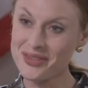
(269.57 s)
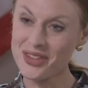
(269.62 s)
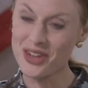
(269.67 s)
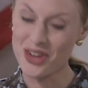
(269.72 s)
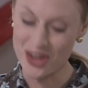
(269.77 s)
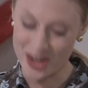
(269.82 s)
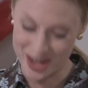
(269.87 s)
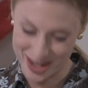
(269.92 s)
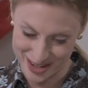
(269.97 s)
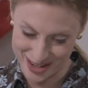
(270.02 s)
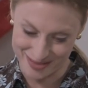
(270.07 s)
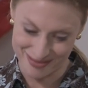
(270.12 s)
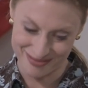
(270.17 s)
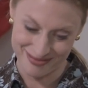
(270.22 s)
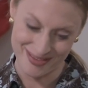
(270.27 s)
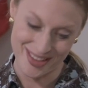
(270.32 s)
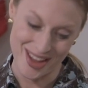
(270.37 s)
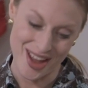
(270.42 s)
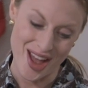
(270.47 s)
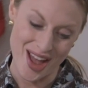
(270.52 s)
Good.
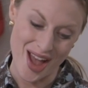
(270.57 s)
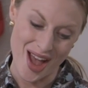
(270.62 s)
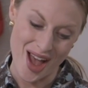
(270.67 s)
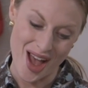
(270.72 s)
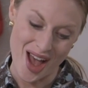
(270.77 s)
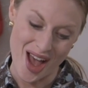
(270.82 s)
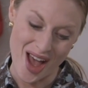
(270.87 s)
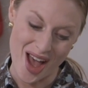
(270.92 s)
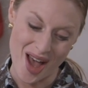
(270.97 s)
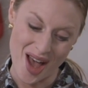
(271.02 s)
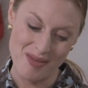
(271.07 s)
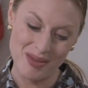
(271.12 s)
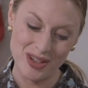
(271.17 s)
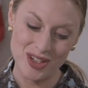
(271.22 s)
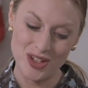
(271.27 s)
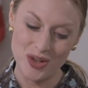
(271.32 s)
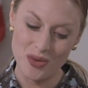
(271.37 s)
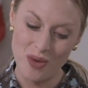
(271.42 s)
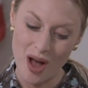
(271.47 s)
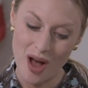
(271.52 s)

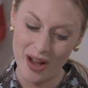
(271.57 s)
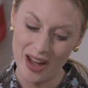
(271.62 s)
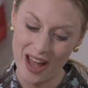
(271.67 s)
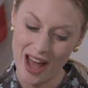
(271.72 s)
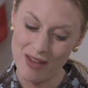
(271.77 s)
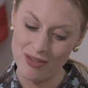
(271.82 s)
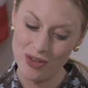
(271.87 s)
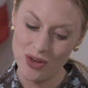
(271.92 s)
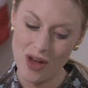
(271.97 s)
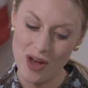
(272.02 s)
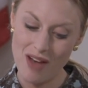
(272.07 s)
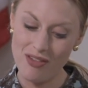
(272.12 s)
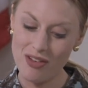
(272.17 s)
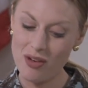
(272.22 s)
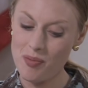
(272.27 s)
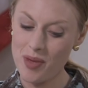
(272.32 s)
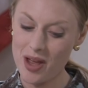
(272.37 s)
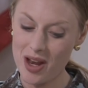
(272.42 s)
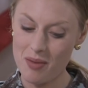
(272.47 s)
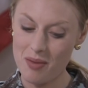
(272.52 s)
Mr. Wang, have you ever
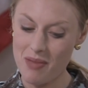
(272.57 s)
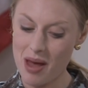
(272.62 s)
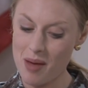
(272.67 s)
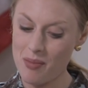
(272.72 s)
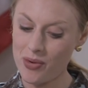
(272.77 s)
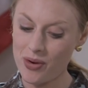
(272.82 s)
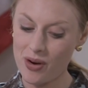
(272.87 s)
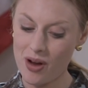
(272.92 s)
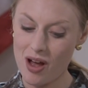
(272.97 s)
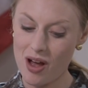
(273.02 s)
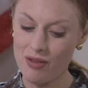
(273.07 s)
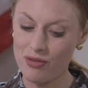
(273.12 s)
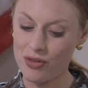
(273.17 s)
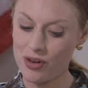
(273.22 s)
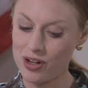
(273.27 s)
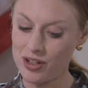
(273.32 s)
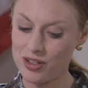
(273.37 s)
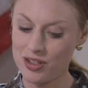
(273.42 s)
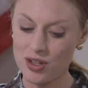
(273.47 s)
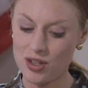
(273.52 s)
been a member of or
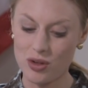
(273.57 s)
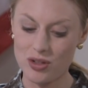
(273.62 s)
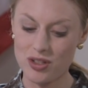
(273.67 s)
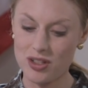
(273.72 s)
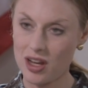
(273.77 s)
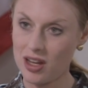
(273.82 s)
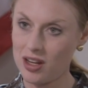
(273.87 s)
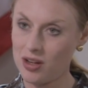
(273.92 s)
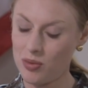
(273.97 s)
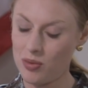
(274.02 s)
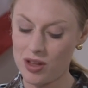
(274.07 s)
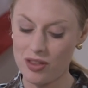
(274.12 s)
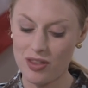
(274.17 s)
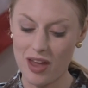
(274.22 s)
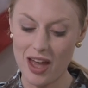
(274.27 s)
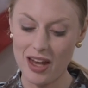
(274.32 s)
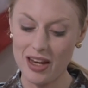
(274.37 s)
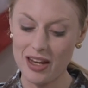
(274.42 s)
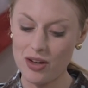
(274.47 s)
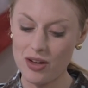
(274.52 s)
associated with
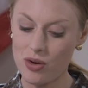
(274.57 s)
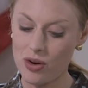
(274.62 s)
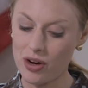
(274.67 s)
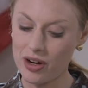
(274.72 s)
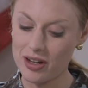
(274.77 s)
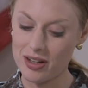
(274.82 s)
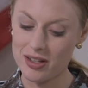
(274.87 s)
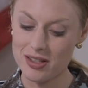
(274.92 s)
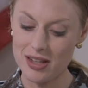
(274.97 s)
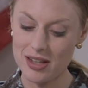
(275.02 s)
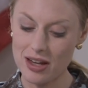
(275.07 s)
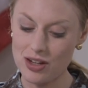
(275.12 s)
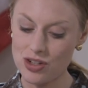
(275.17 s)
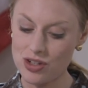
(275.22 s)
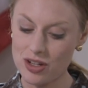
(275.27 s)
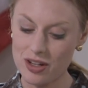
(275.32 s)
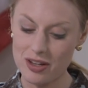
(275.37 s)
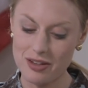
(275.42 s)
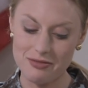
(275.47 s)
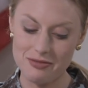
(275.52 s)
any
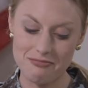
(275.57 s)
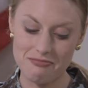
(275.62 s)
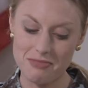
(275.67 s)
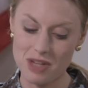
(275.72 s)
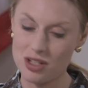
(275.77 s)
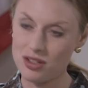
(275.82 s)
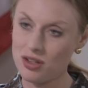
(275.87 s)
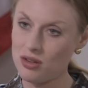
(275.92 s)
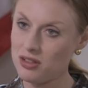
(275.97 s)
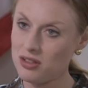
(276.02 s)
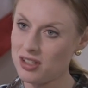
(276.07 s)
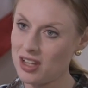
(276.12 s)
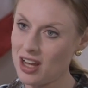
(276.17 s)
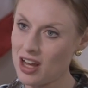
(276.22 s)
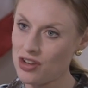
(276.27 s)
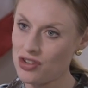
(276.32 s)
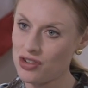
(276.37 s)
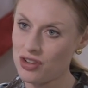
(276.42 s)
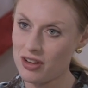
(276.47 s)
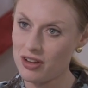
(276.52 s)
organization,
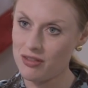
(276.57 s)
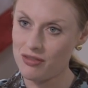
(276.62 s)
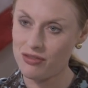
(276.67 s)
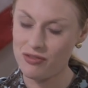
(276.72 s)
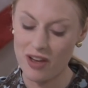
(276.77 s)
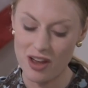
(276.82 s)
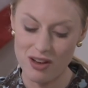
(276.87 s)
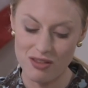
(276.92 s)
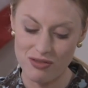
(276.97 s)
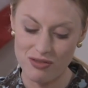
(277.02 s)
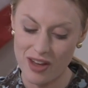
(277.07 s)
association, fund,